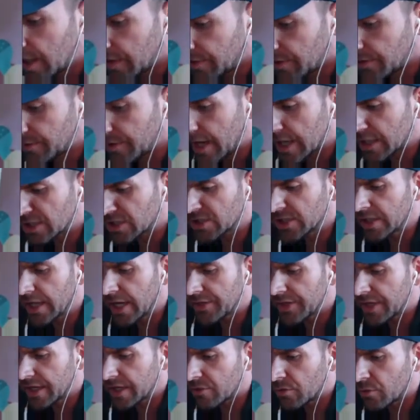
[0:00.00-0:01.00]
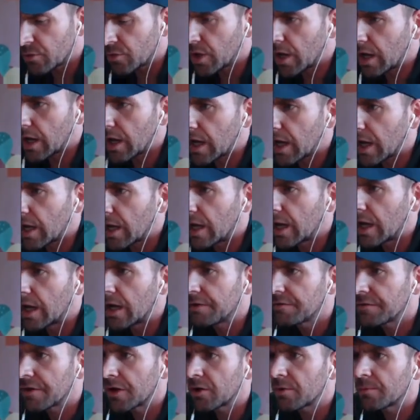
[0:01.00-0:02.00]
This actually, I think, if
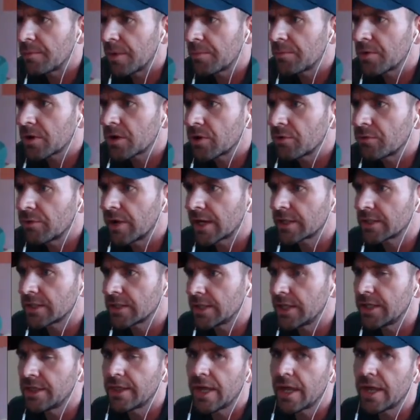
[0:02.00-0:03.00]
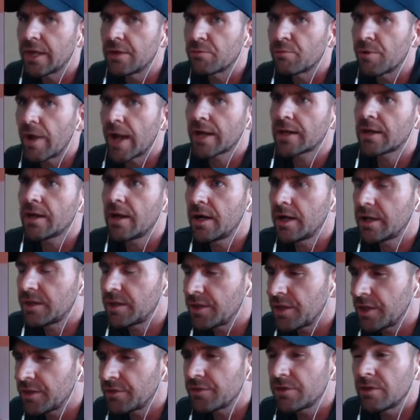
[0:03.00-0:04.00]
I remember correctly, they retconned
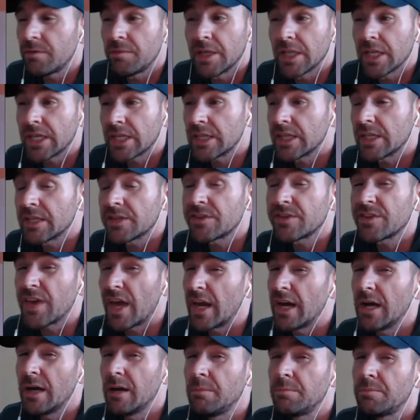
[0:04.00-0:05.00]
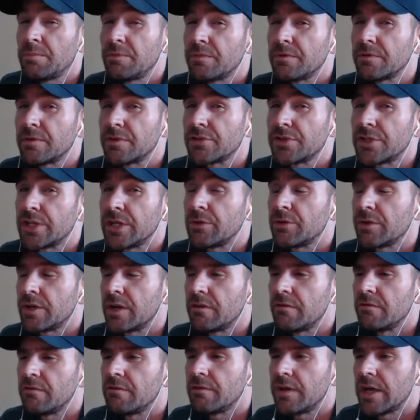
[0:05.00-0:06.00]
this to be like the setup for Secret
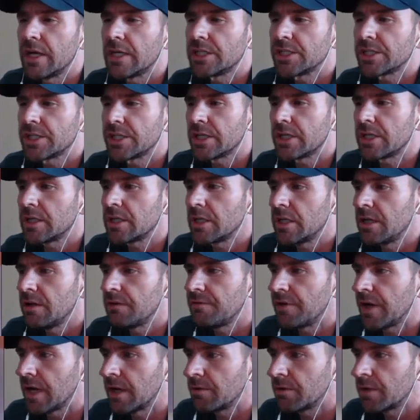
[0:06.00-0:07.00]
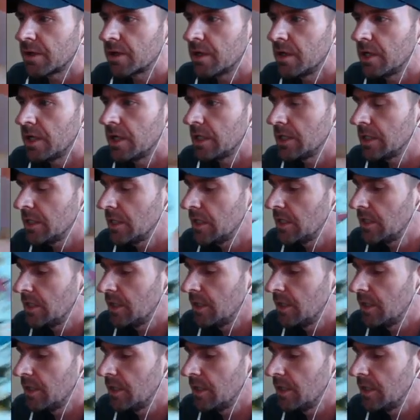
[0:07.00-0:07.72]
Invasion, if I recall.